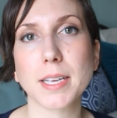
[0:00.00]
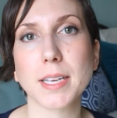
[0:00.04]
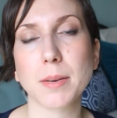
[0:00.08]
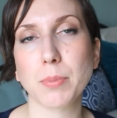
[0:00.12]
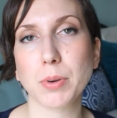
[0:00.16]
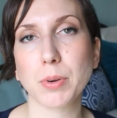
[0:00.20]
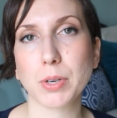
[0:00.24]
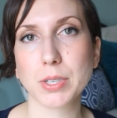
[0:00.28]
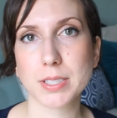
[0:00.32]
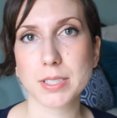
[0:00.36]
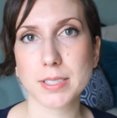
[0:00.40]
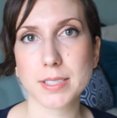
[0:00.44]
and
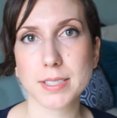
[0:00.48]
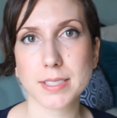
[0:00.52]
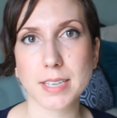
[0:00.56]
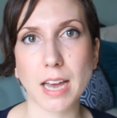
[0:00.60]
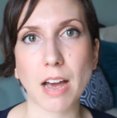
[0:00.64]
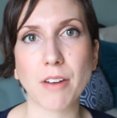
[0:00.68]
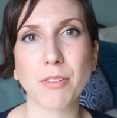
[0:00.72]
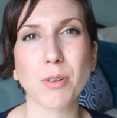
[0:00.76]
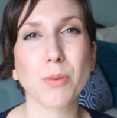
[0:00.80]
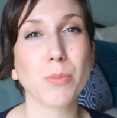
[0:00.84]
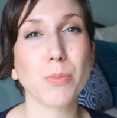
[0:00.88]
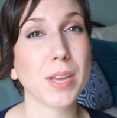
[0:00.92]
books and
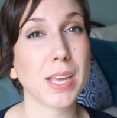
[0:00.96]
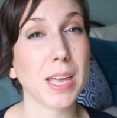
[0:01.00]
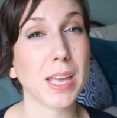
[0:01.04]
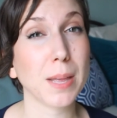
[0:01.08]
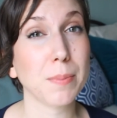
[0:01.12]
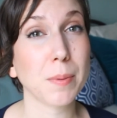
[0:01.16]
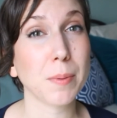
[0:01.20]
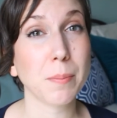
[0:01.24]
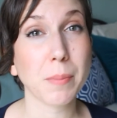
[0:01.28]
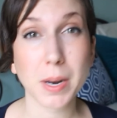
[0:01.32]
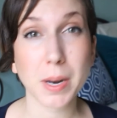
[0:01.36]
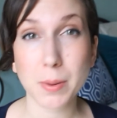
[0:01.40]
stuff and we
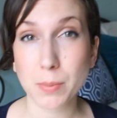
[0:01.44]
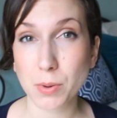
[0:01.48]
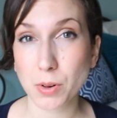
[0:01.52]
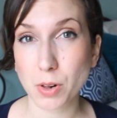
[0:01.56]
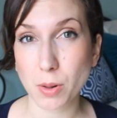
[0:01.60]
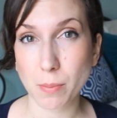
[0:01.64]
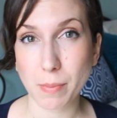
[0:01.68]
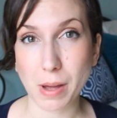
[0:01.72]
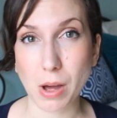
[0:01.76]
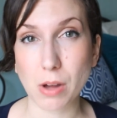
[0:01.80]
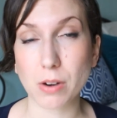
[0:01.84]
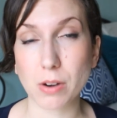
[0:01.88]
keep a
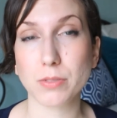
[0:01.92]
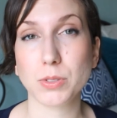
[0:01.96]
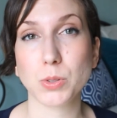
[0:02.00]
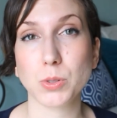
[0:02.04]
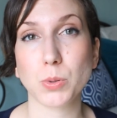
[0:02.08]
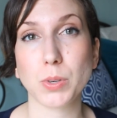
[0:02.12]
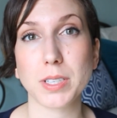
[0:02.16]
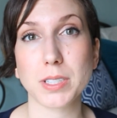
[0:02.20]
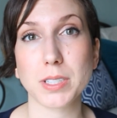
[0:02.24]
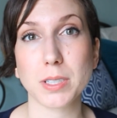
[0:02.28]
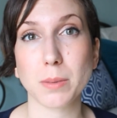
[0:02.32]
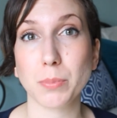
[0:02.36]
minimal amount of
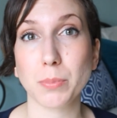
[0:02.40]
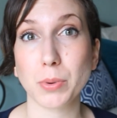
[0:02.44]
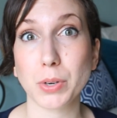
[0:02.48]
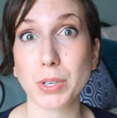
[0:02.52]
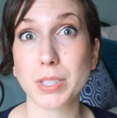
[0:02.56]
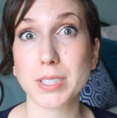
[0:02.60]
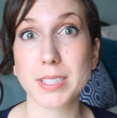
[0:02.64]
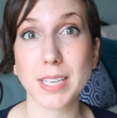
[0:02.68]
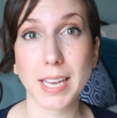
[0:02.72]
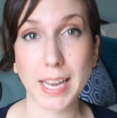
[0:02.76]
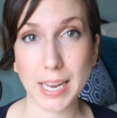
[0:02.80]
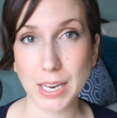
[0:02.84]
toys and
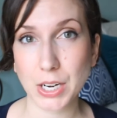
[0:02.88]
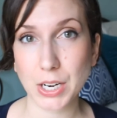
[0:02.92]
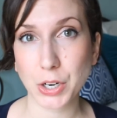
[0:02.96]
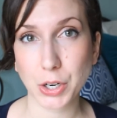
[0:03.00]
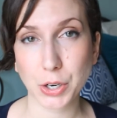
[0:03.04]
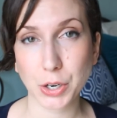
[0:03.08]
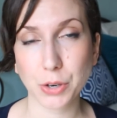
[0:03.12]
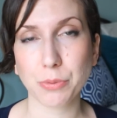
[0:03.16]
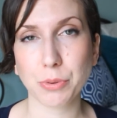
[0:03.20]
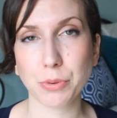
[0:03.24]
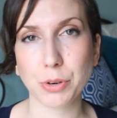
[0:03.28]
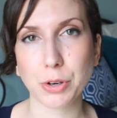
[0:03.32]
books in
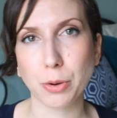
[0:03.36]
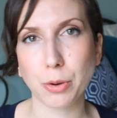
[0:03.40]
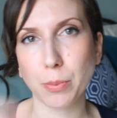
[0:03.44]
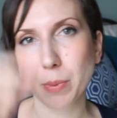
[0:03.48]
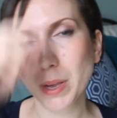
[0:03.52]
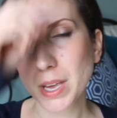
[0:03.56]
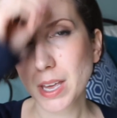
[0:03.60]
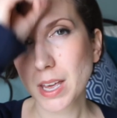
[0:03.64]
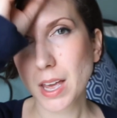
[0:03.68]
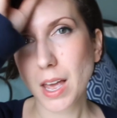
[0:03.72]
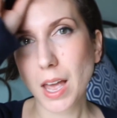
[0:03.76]
her room